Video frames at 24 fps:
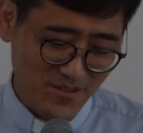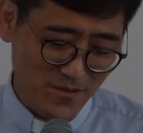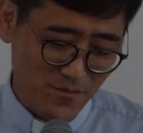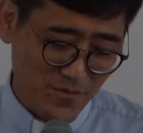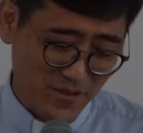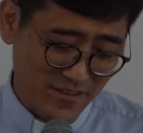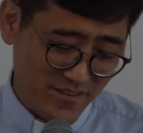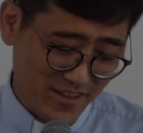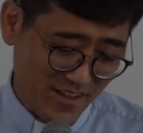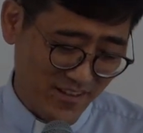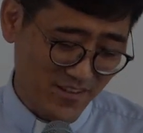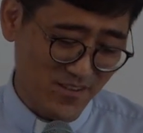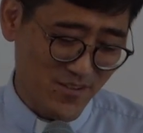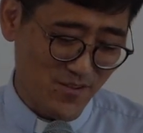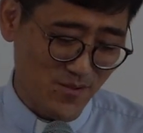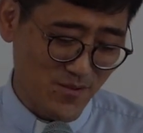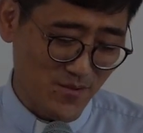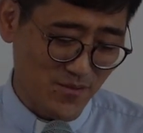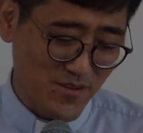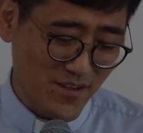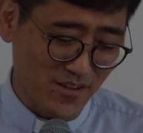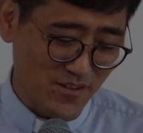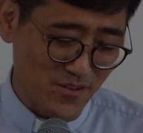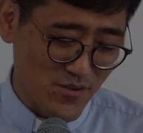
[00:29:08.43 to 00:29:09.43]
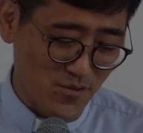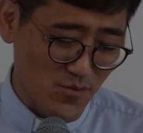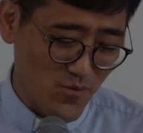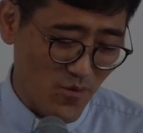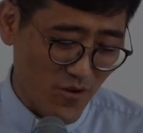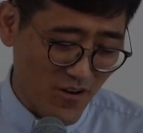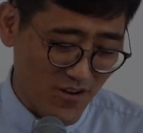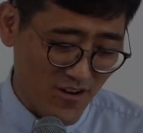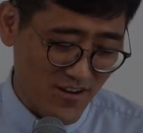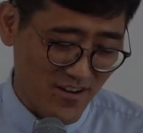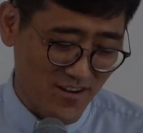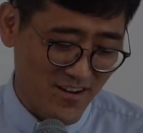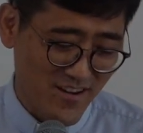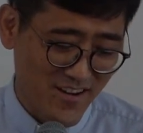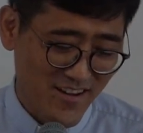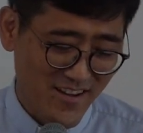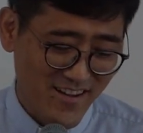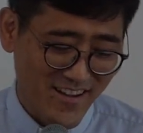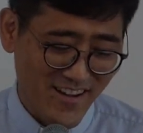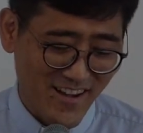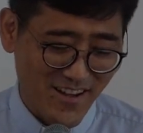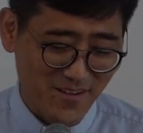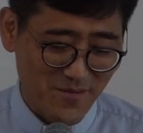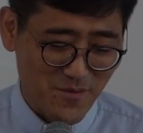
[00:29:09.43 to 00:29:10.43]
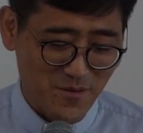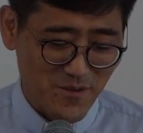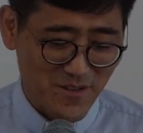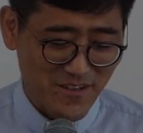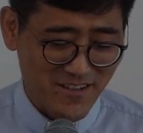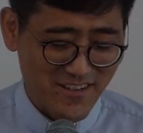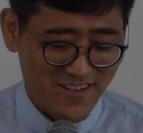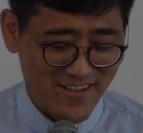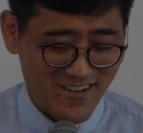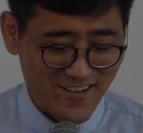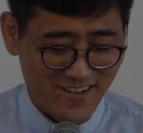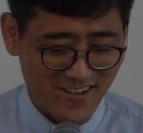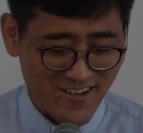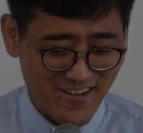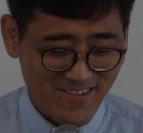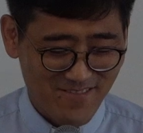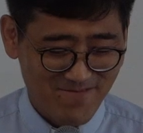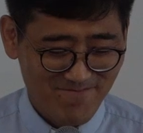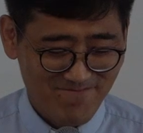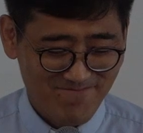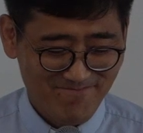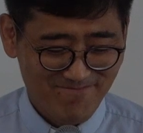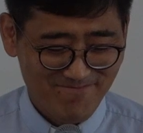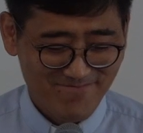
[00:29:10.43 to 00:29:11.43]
Lord, we thank you that you are at work here.